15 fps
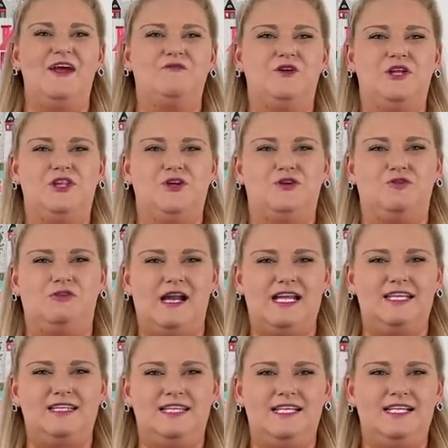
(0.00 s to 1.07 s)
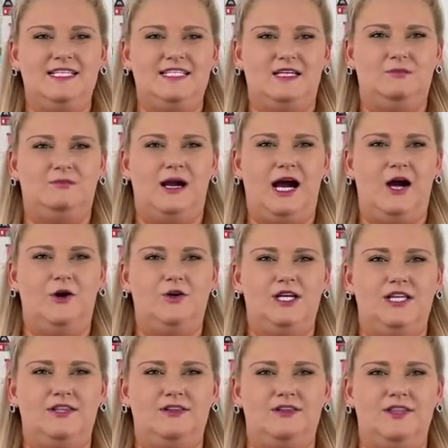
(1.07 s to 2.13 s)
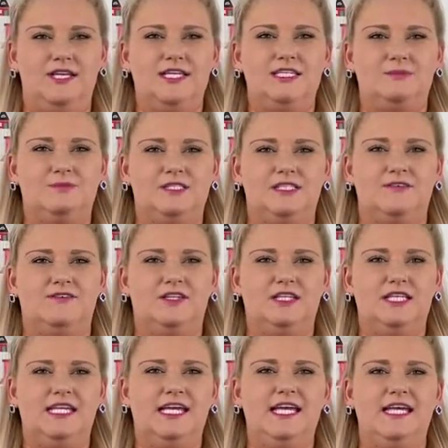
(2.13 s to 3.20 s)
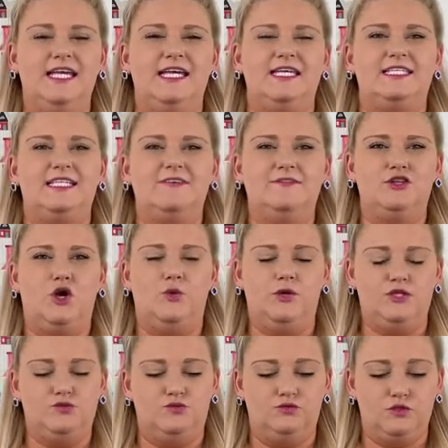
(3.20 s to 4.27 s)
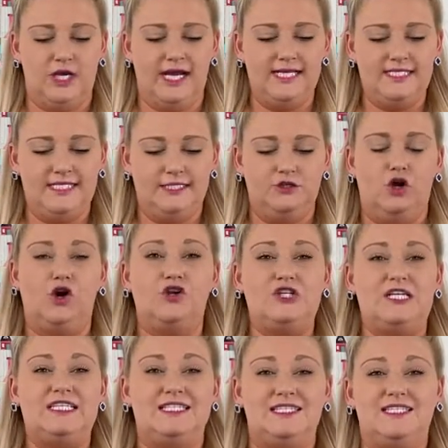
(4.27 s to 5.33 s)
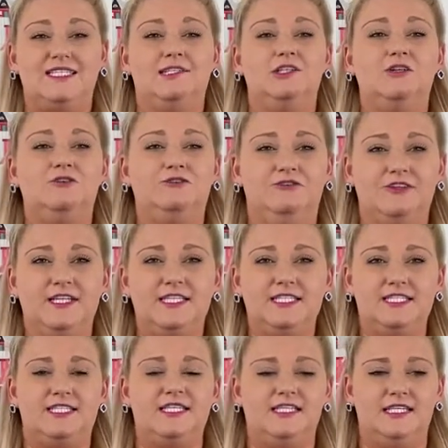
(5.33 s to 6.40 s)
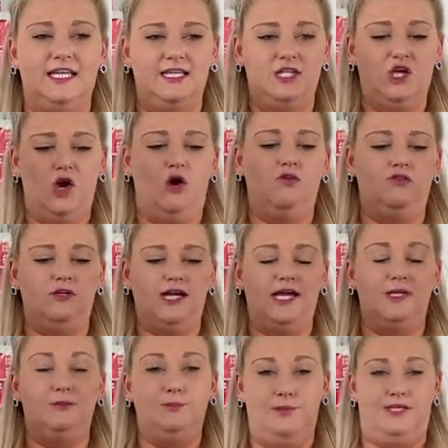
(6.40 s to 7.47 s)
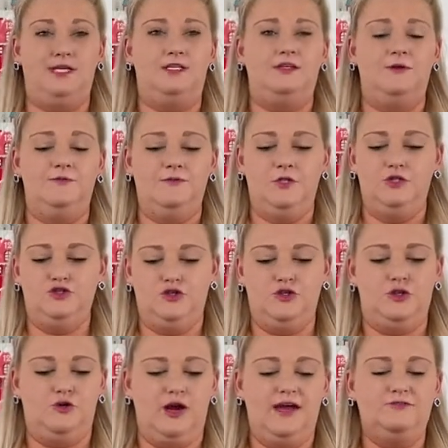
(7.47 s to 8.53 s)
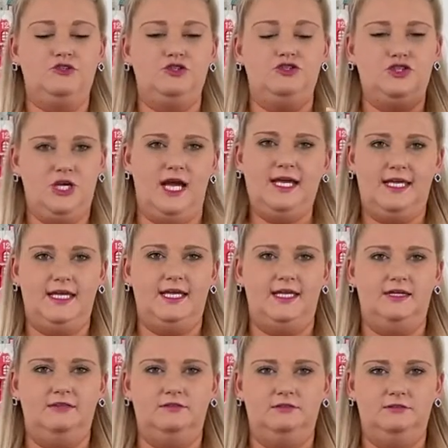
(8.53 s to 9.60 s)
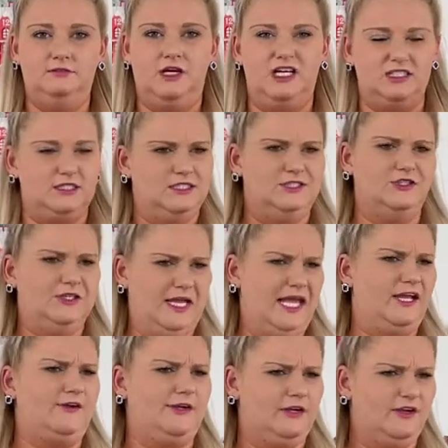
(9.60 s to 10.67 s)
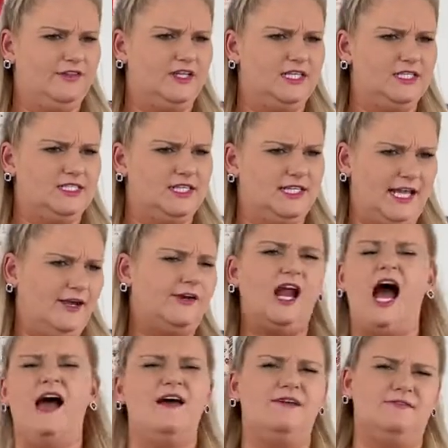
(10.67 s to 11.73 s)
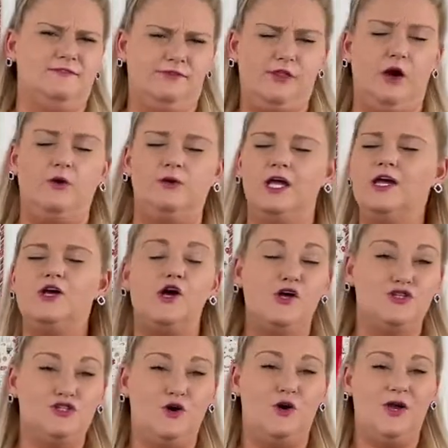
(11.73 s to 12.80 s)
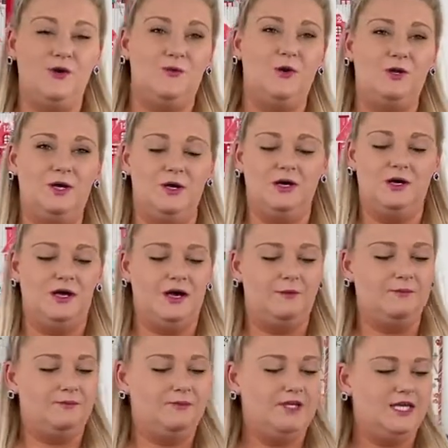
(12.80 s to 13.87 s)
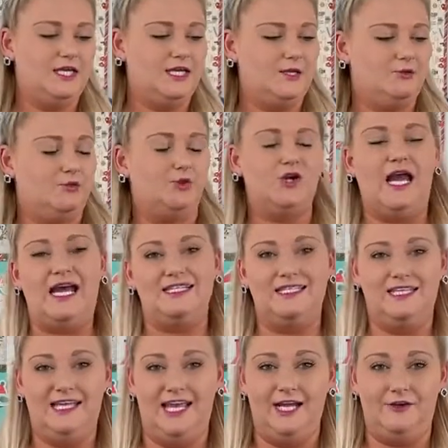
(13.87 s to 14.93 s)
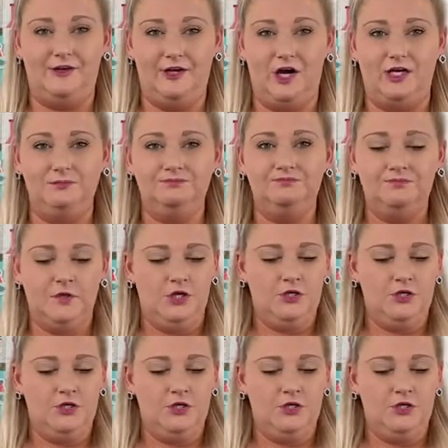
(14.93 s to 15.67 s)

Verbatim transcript: and one of the great things about this specifically is even though it's nice and large, it still fits in the overhead bin. So you don't have to check it. It's considered a carry-on then, isn't it? Yes. I haven't flown. So it would be, it work as a carry-on.